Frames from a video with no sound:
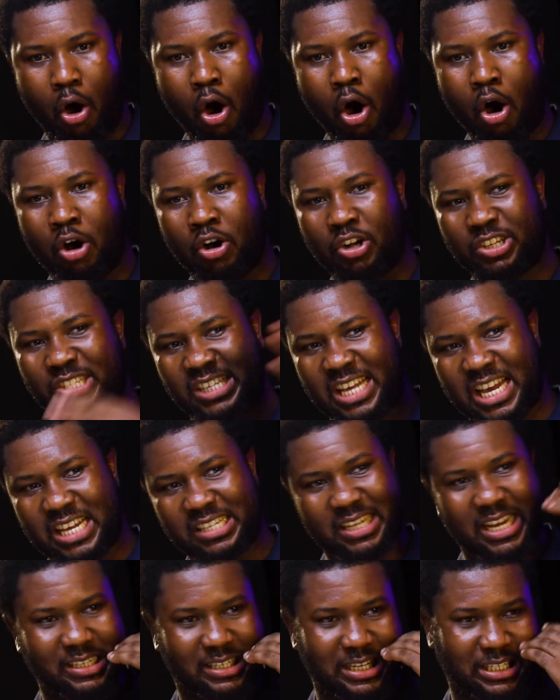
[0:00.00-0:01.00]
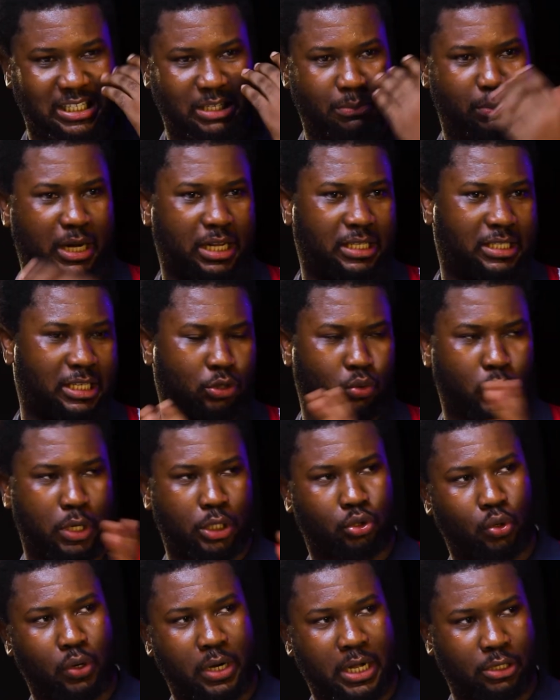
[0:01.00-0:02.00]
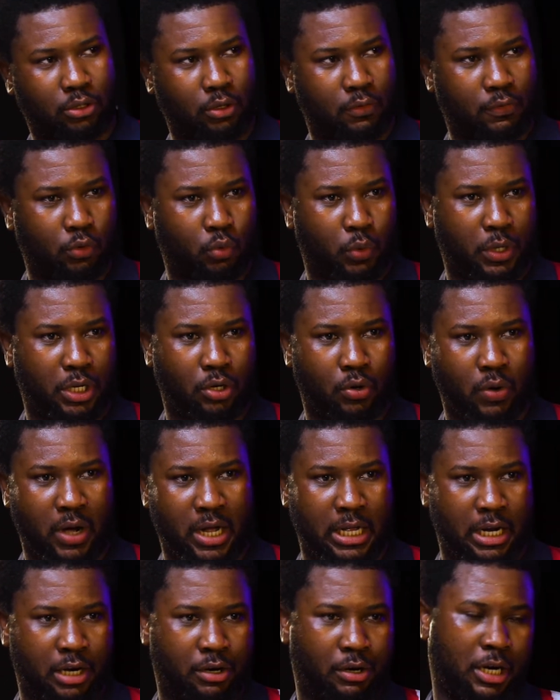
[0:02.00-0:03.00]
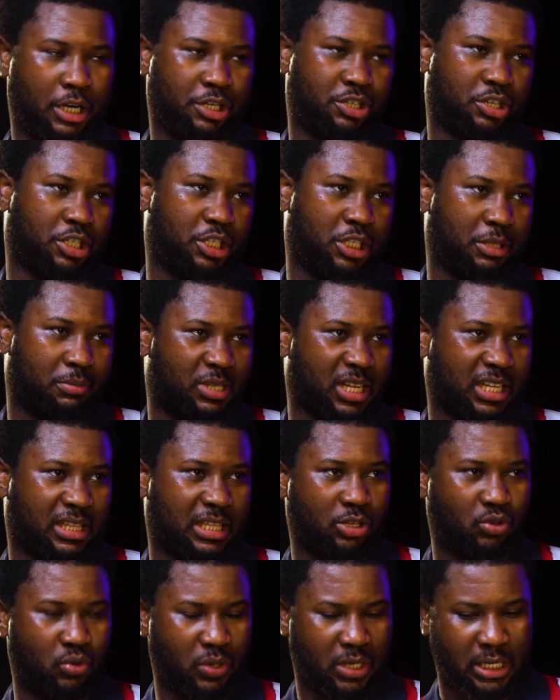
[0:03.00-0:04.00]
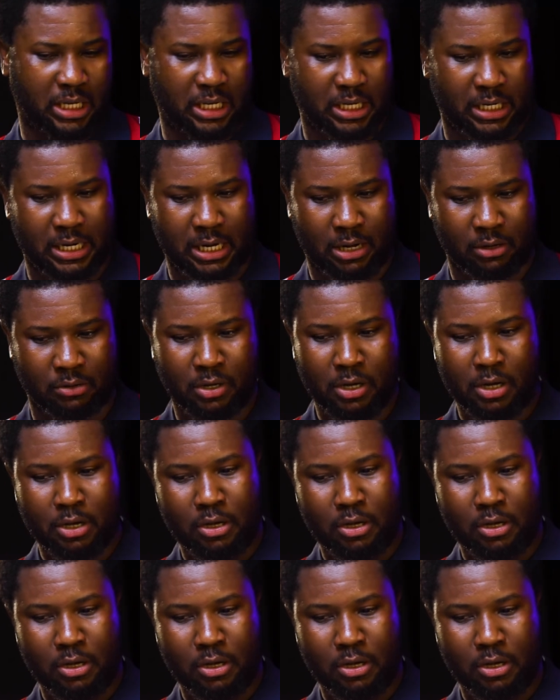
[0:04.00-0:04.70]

all sense and sensibilities were thrown out of the window, and then relationships started dwindling down.